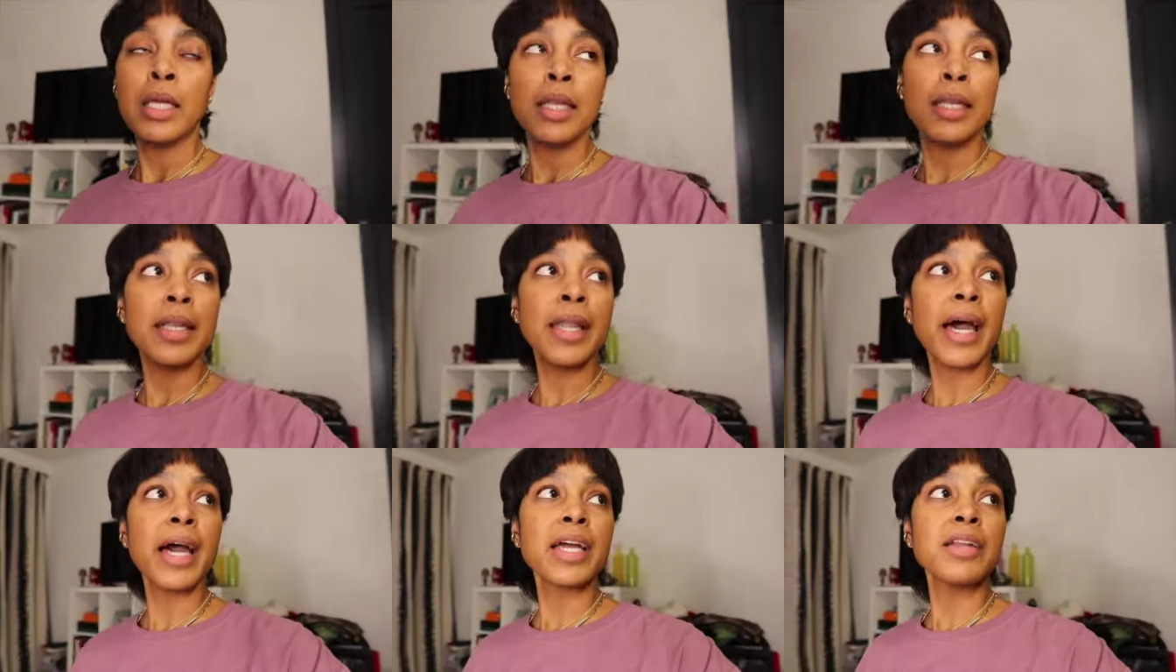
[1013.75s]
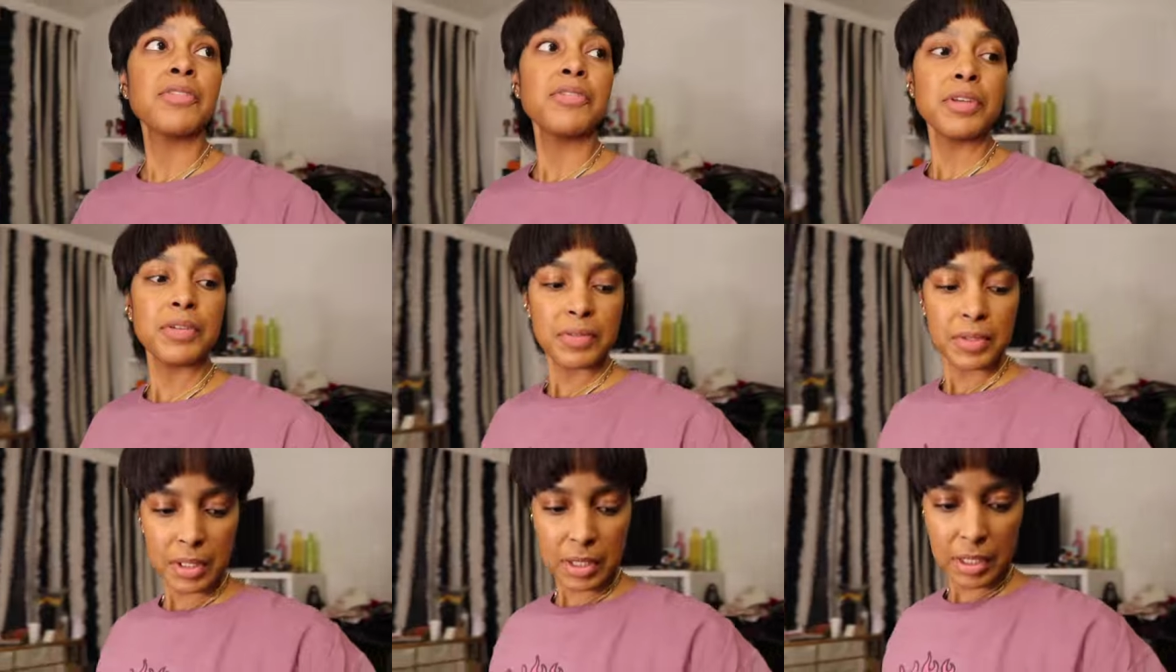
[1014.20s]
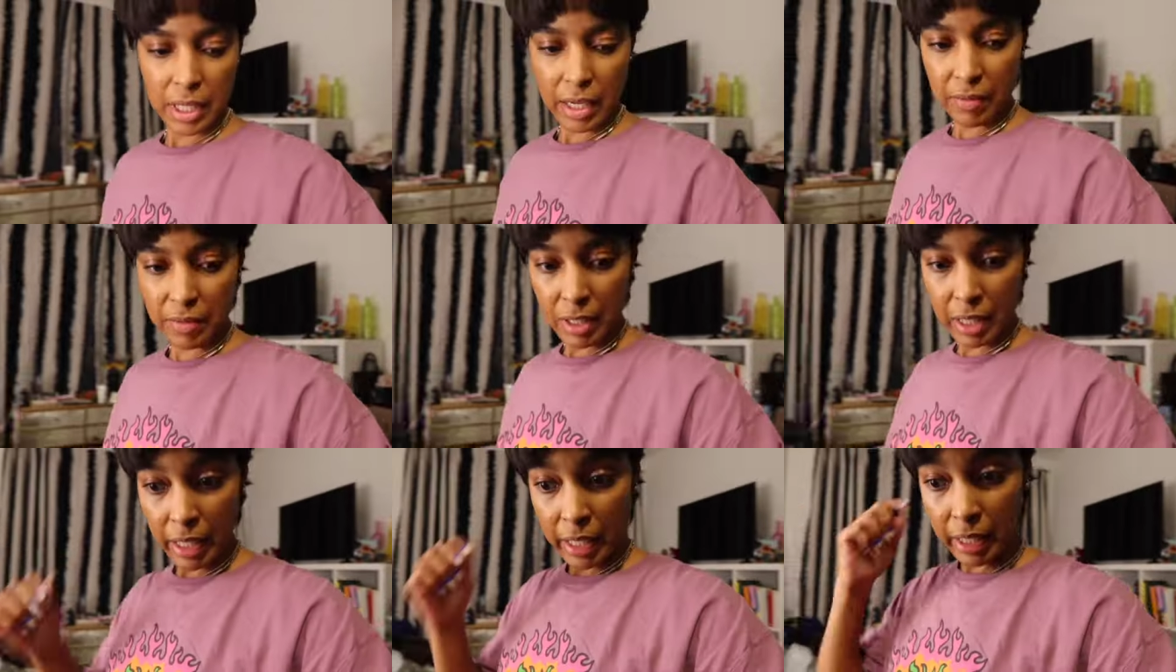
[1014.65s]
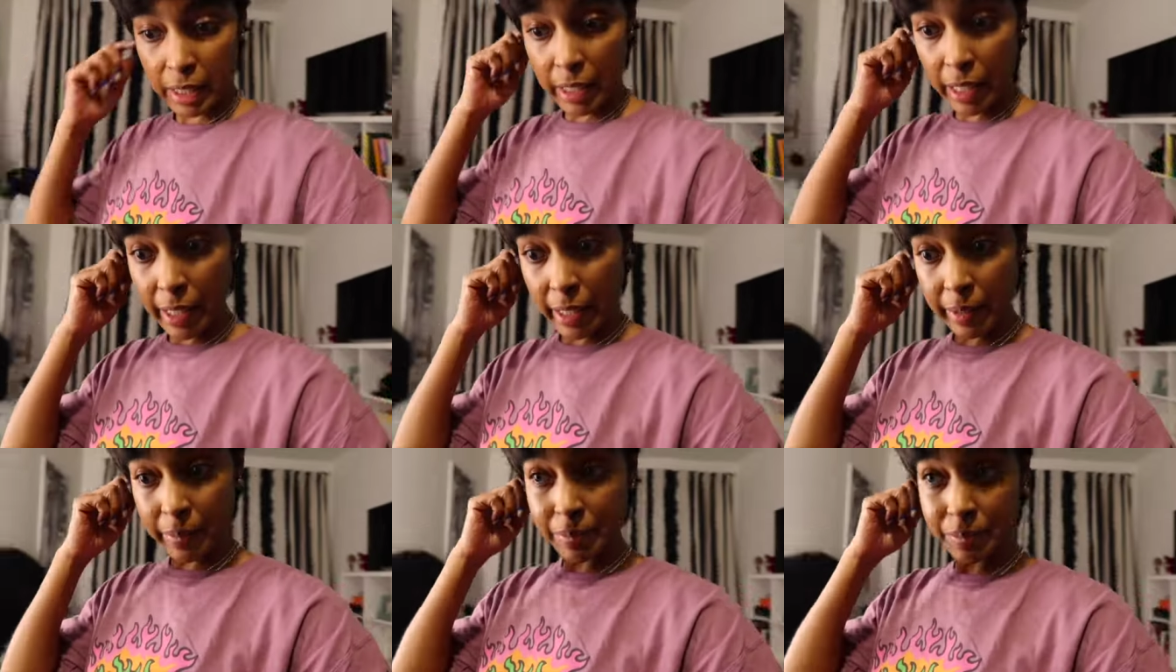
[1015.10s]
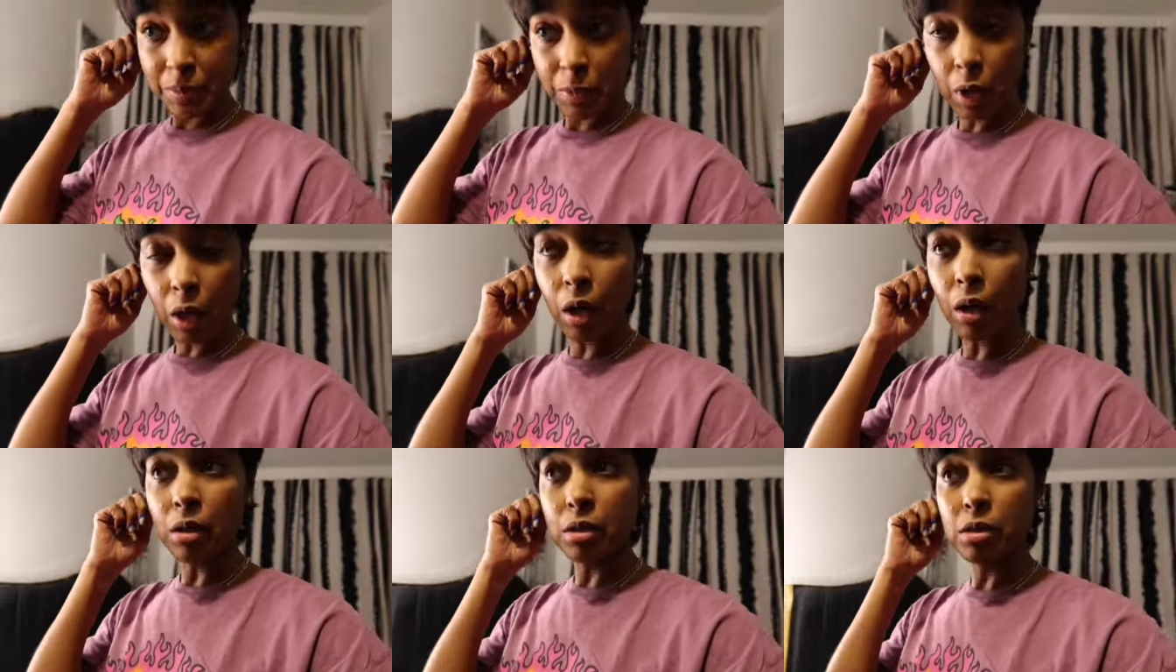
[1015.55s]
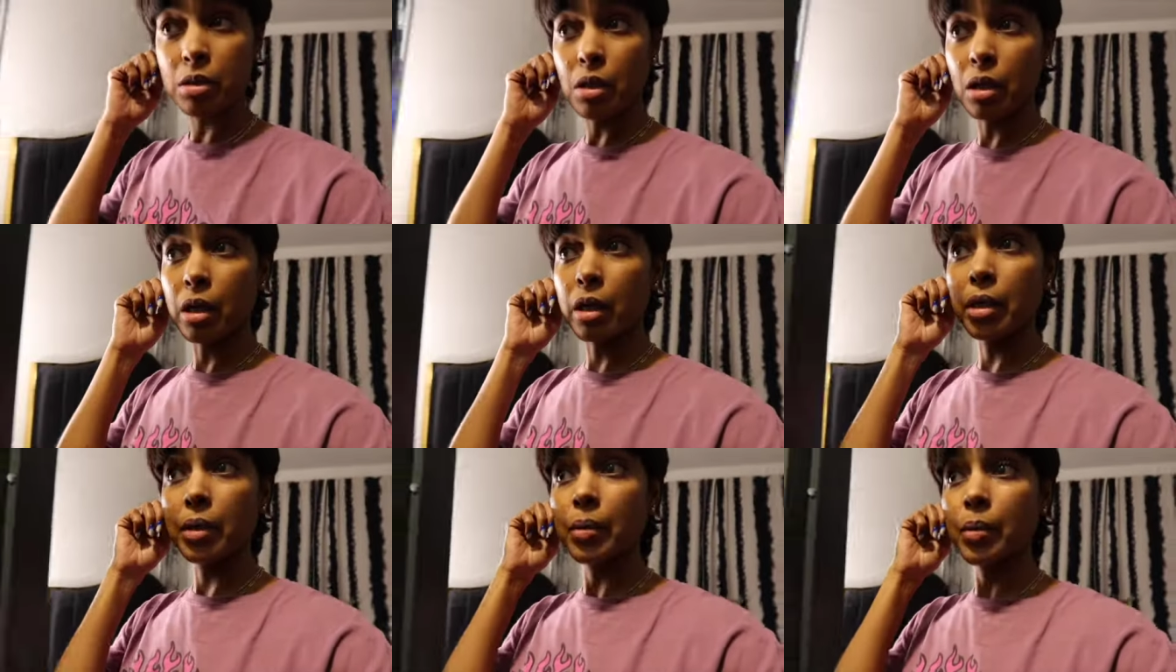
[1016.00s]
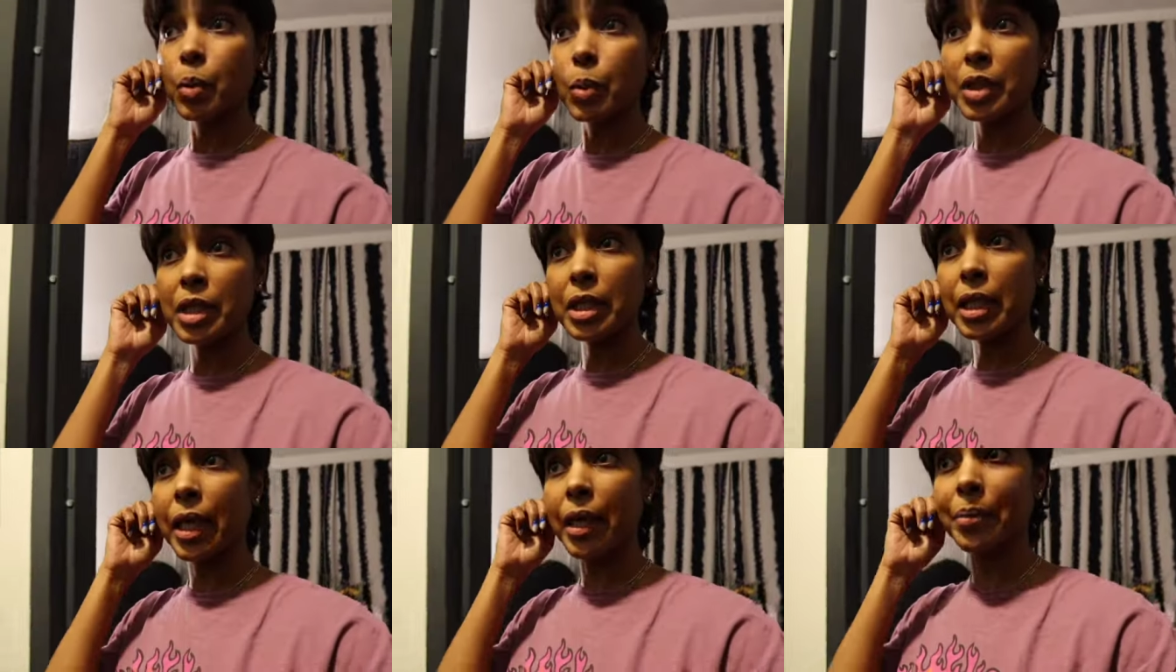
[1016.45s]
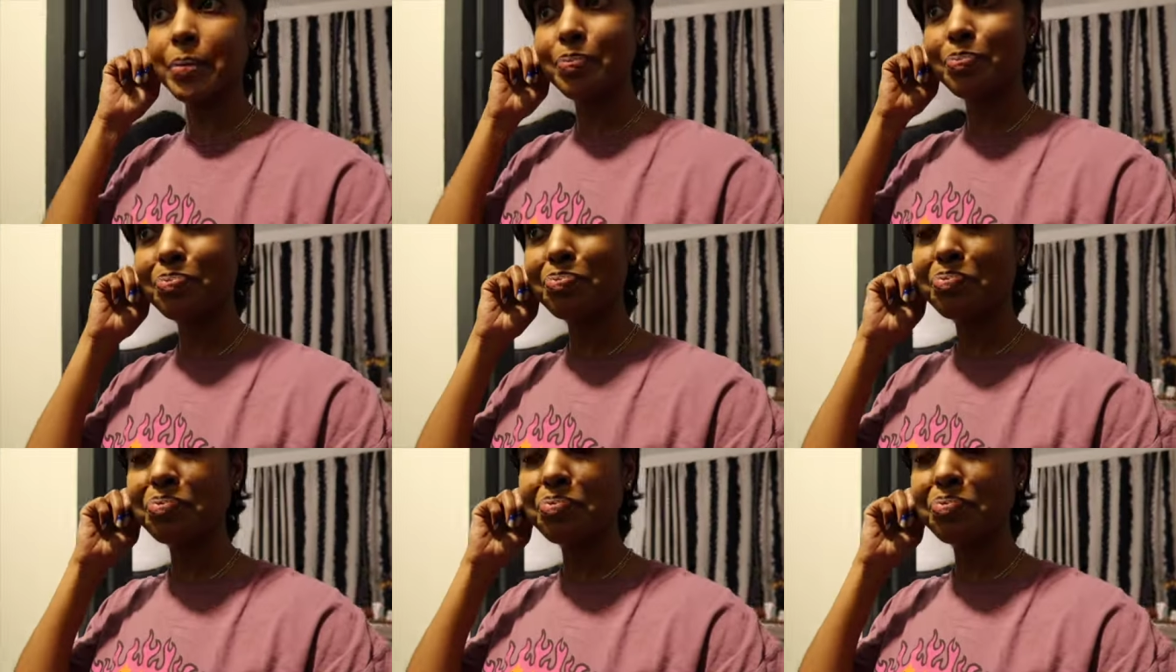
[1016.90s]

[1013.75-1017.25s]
9.57 at night, All-Star Weekend